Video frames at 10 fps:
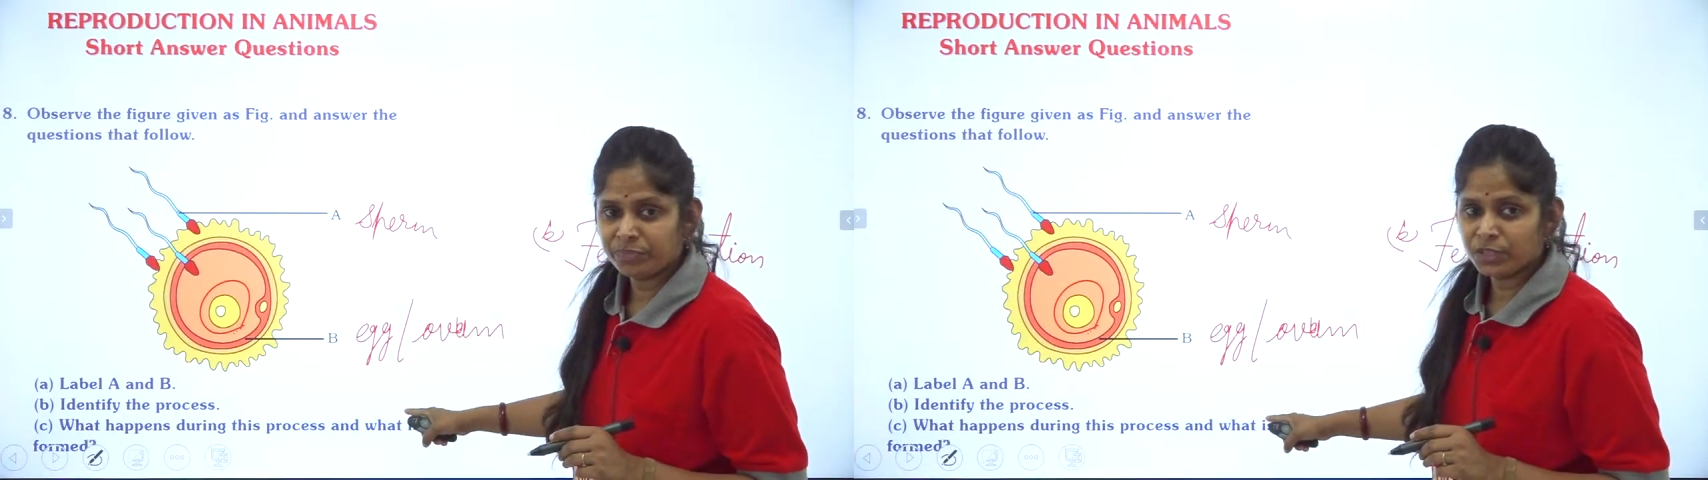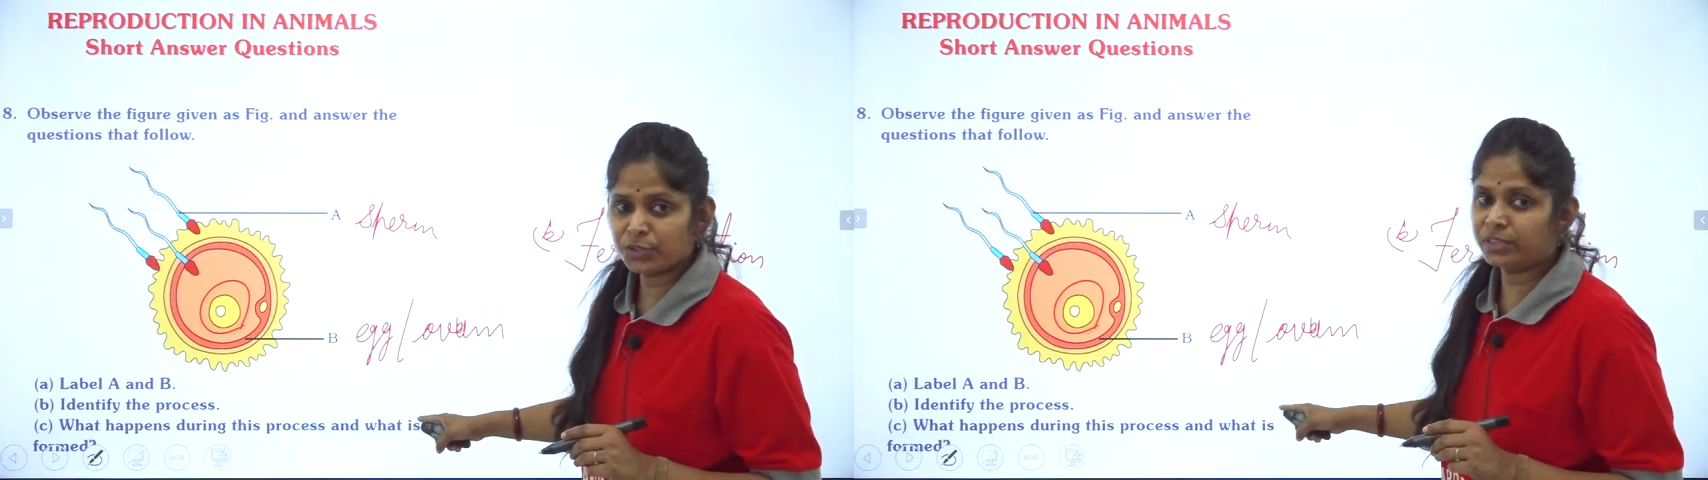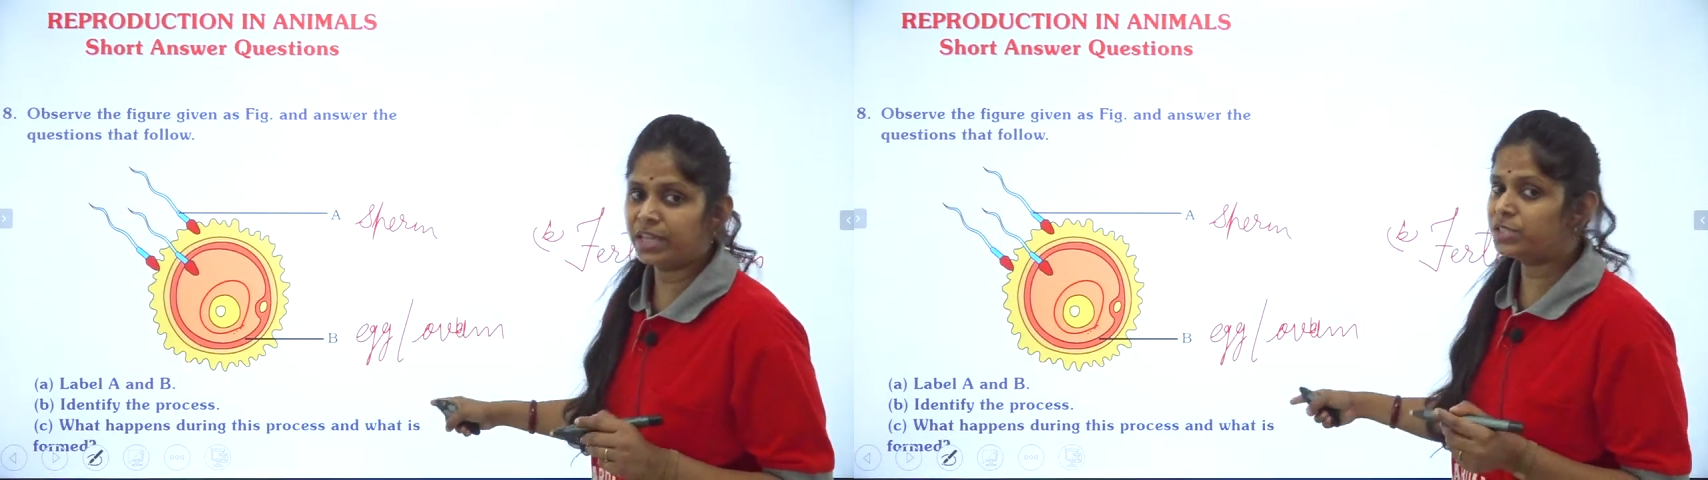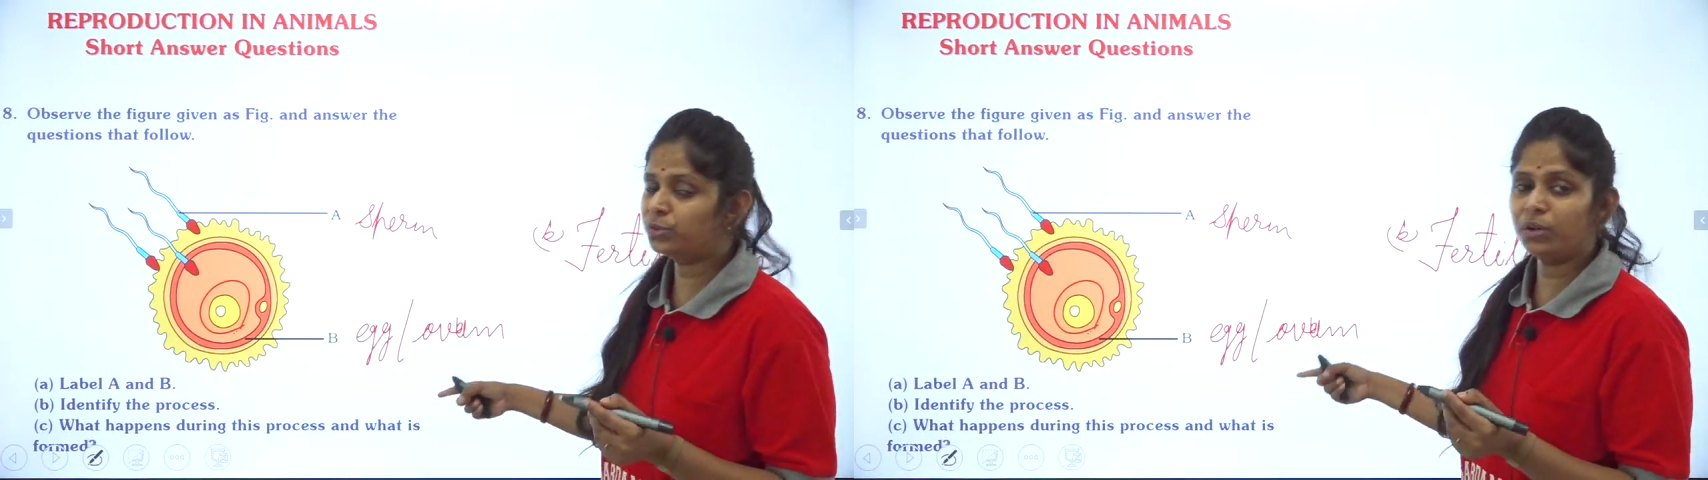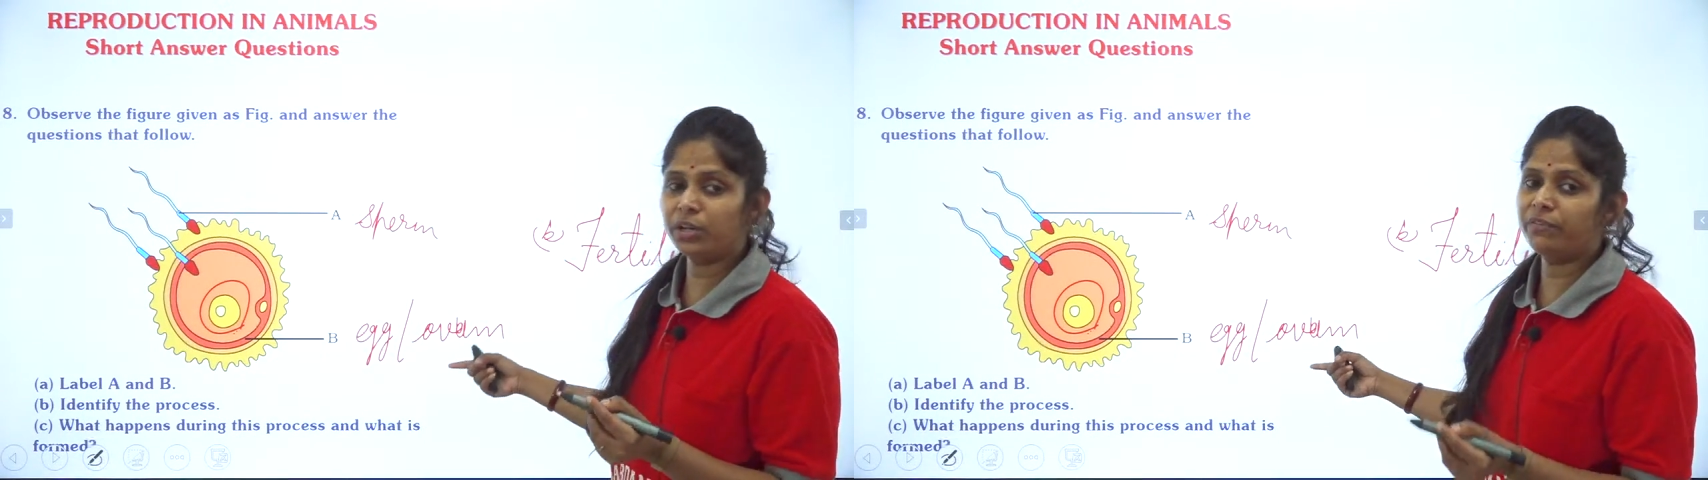so there is
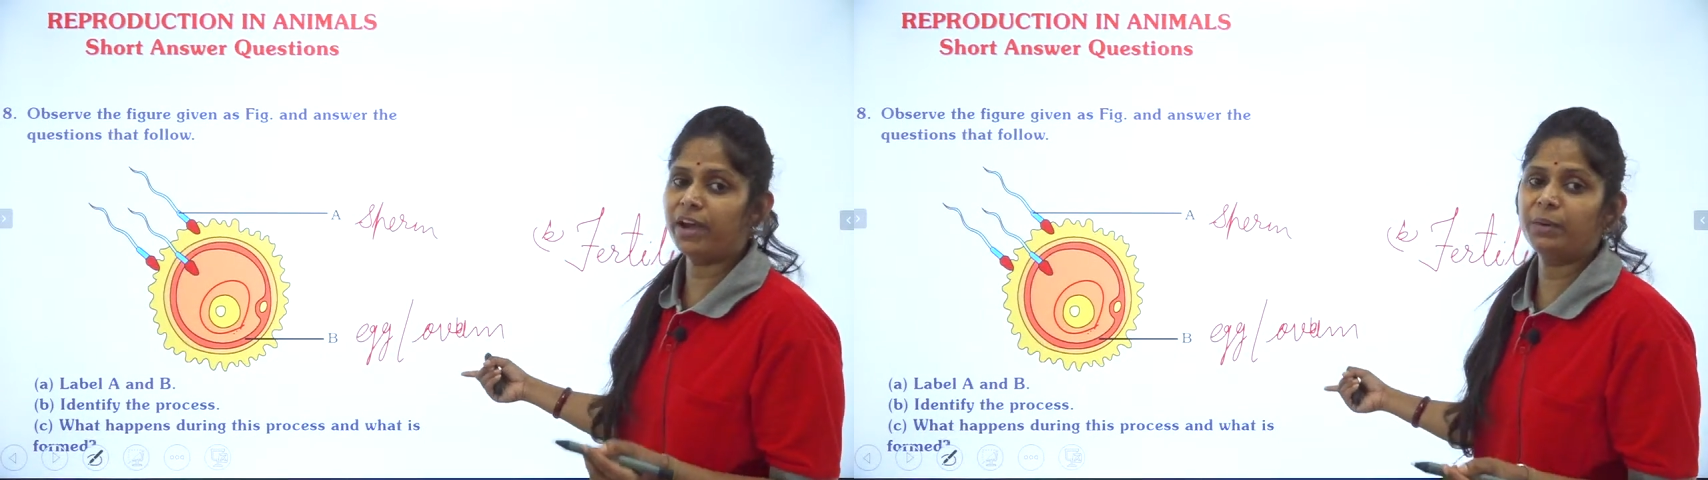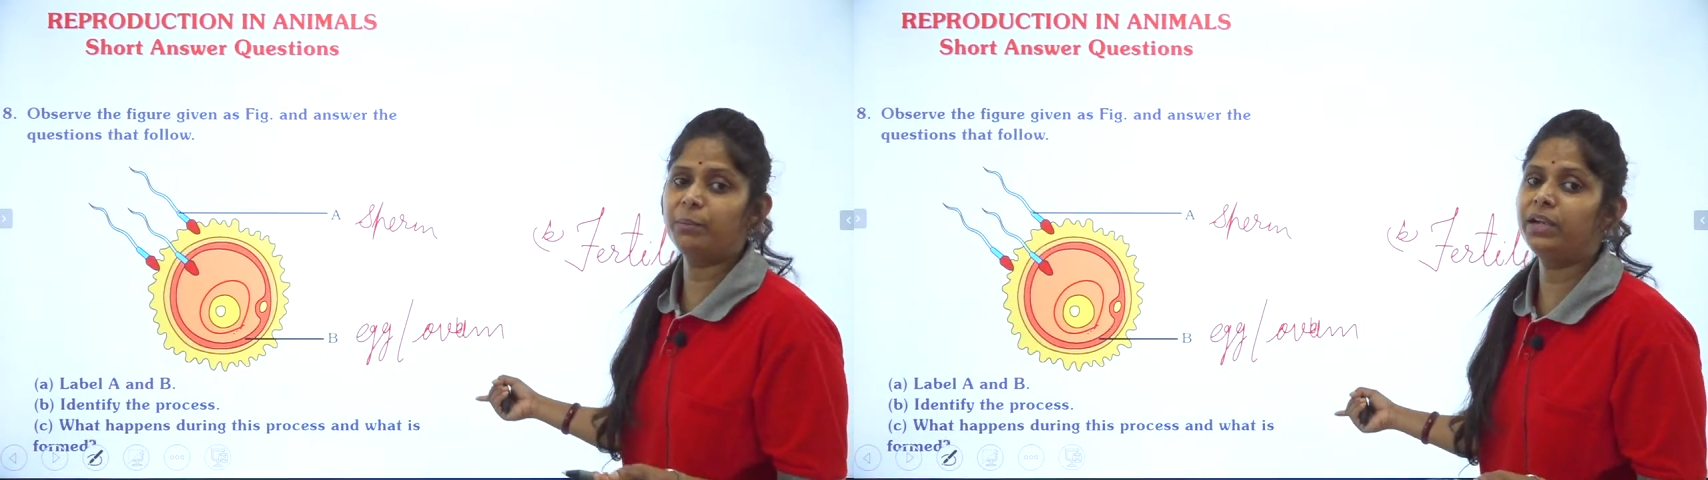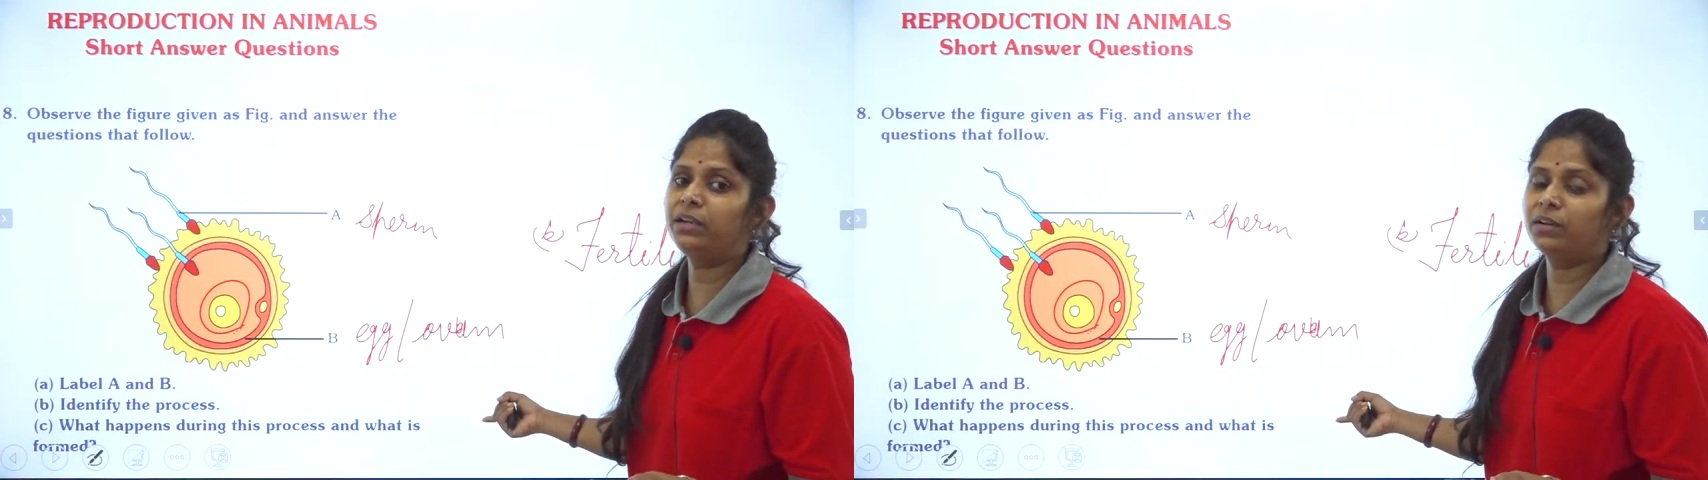no requirement